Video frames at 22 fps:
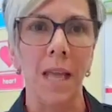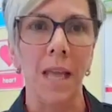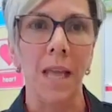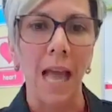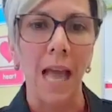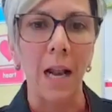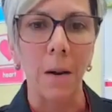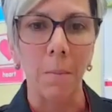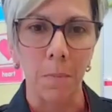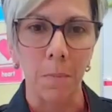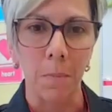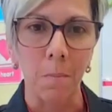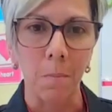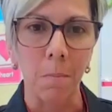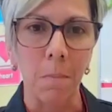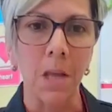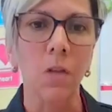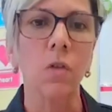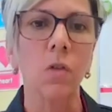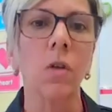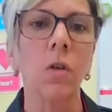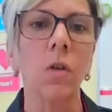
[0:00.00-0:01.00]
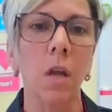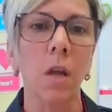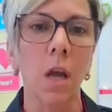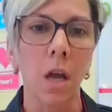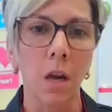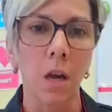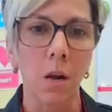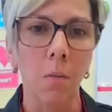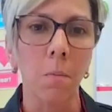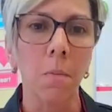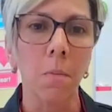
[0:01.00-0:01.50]
been helping me to
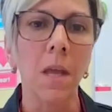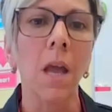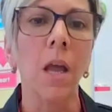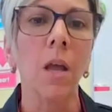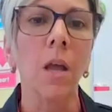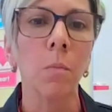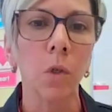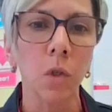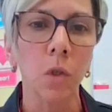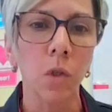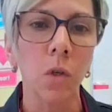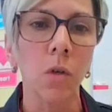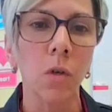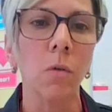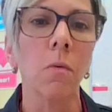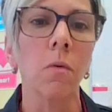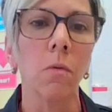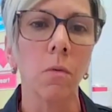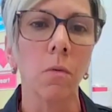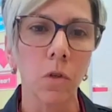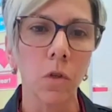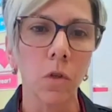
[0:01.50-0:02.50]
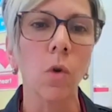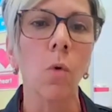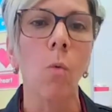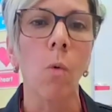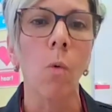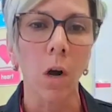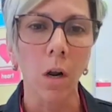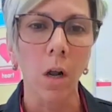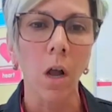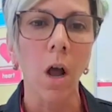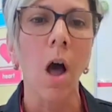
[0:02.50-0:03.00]
kind of be able to to
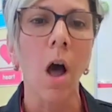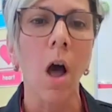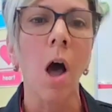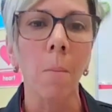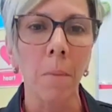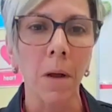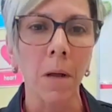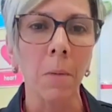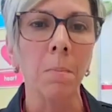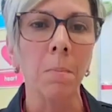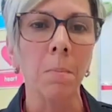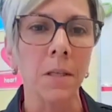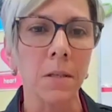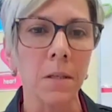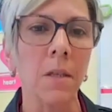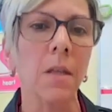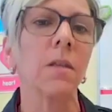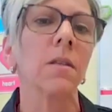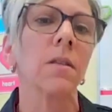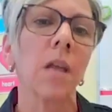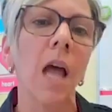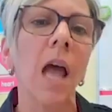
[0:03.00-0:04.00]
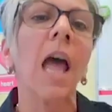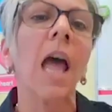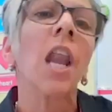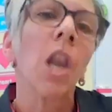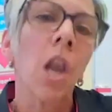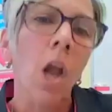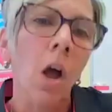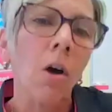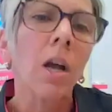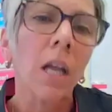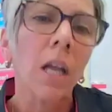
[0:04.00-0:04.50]
work on my business
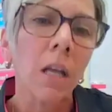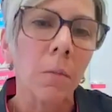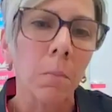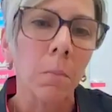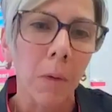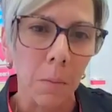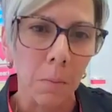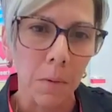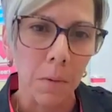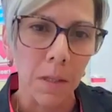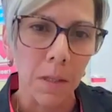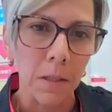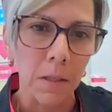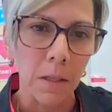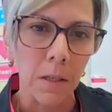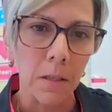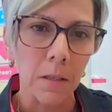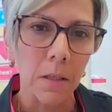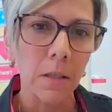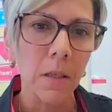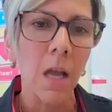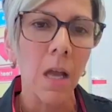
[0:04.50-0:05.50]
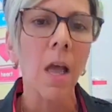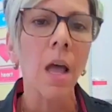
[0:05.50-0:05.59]
and not in my business